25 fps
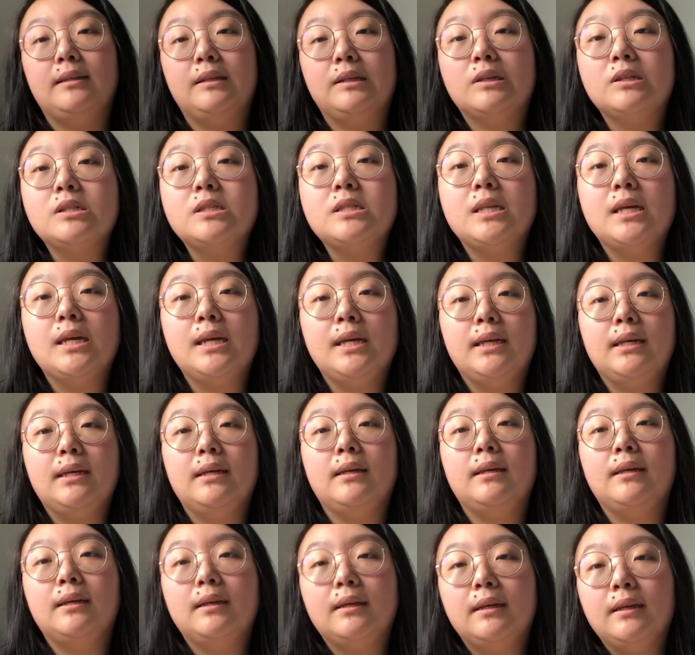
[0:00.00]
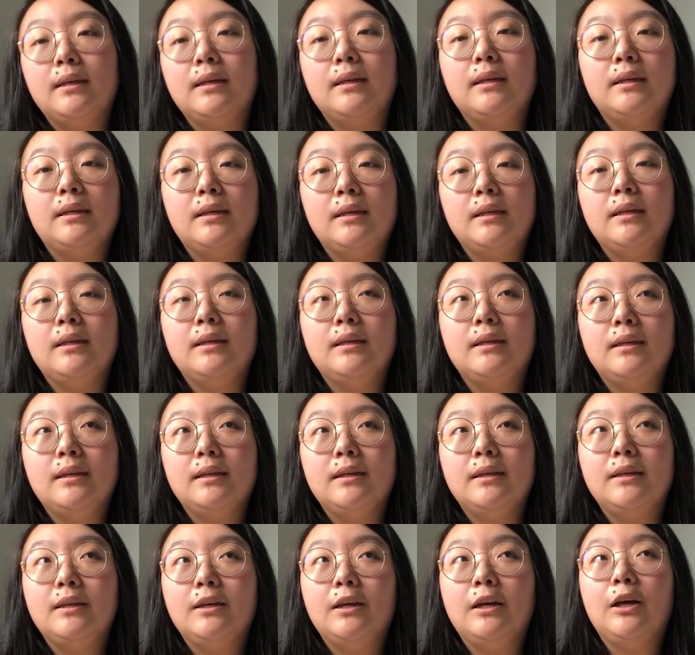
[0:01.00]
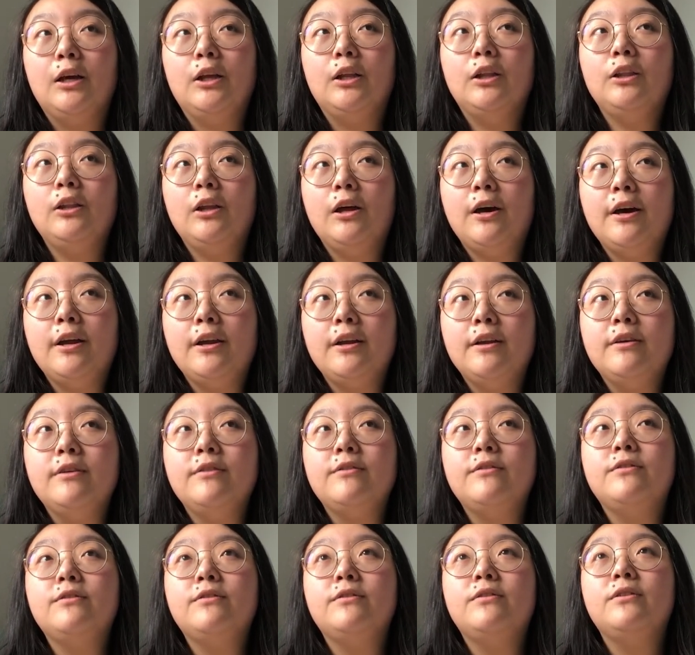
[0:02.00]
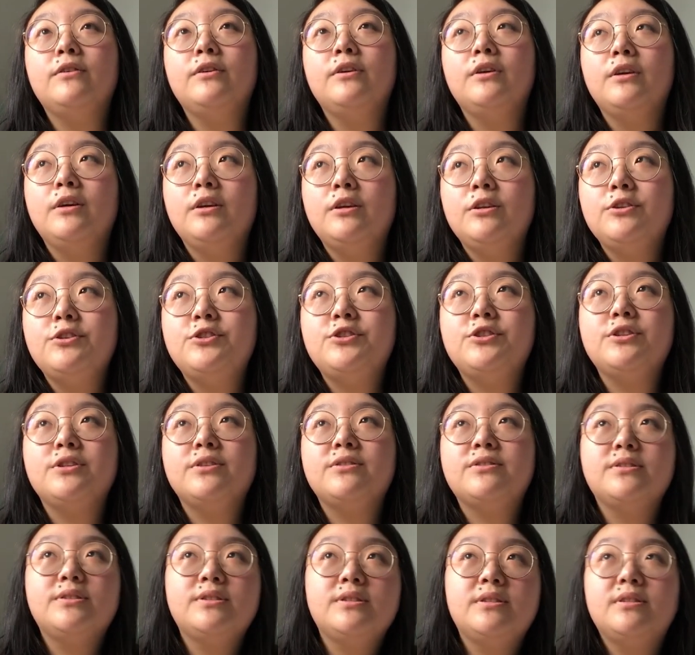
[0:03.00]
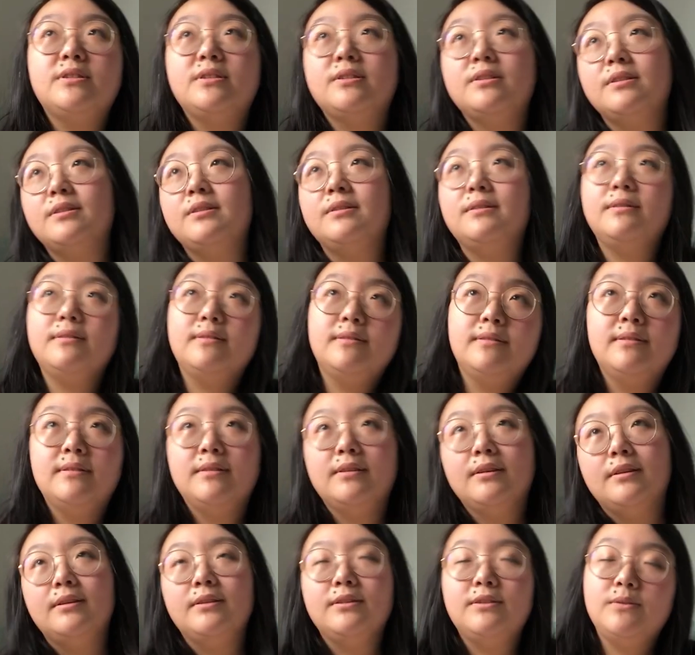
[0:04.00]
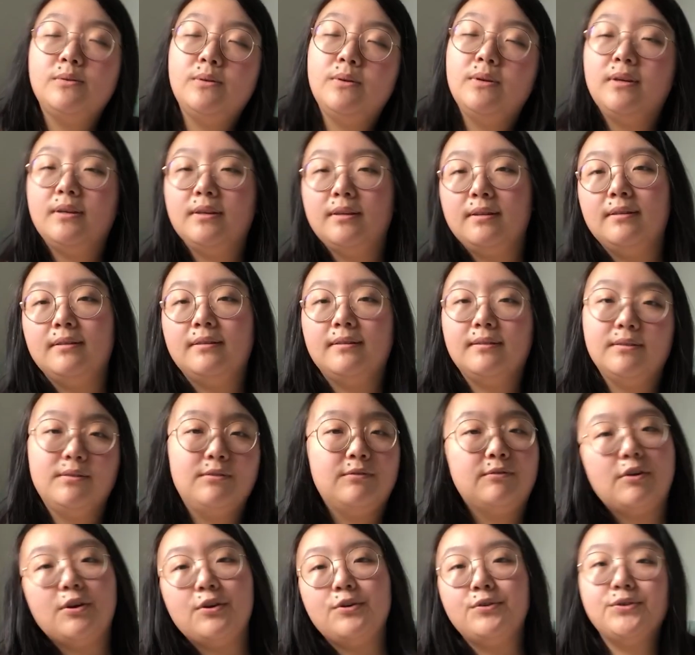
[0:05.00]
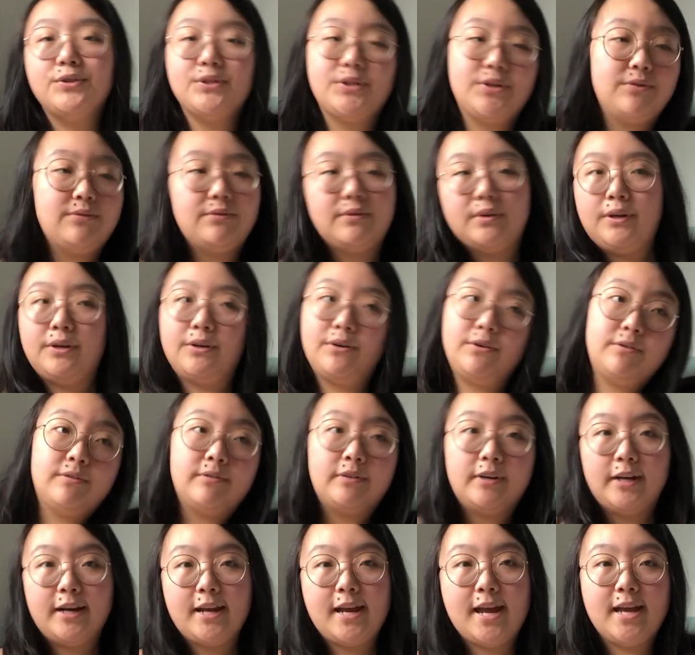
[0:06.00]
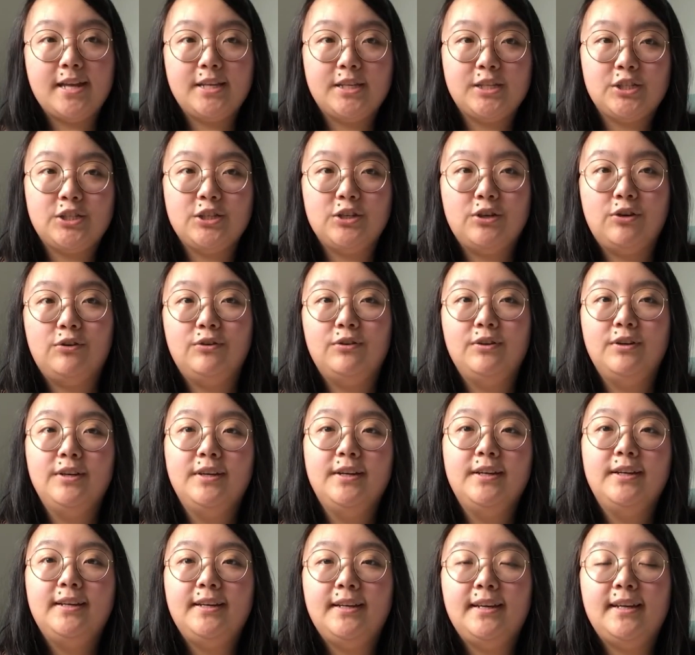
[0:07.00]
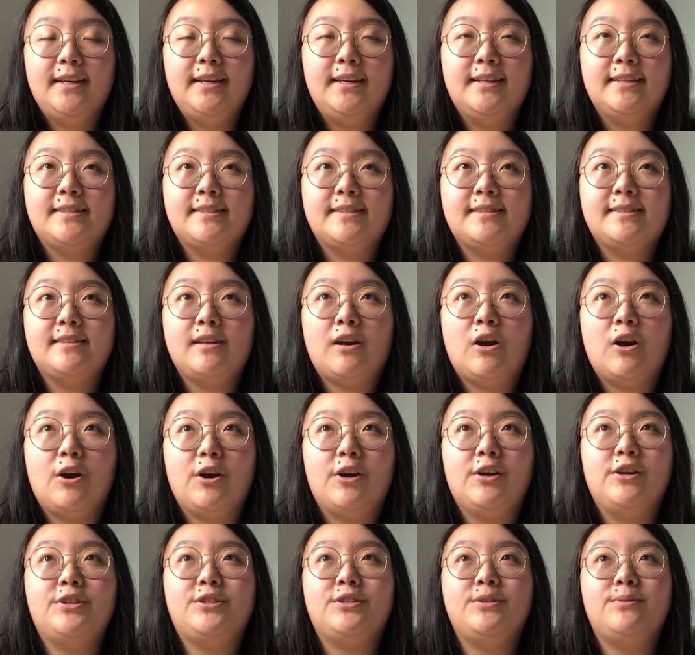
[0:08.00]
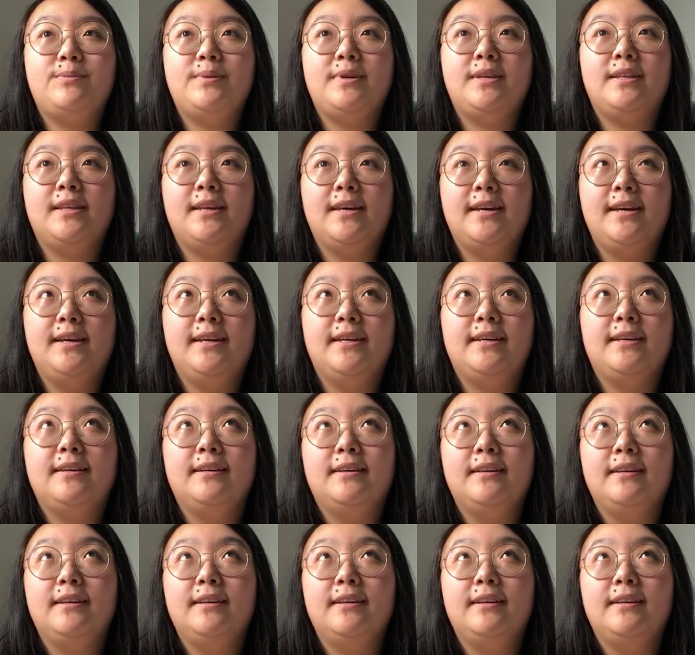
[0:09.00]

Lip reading: there's like a lot of just doing rows over and over again, so it's hard to be like,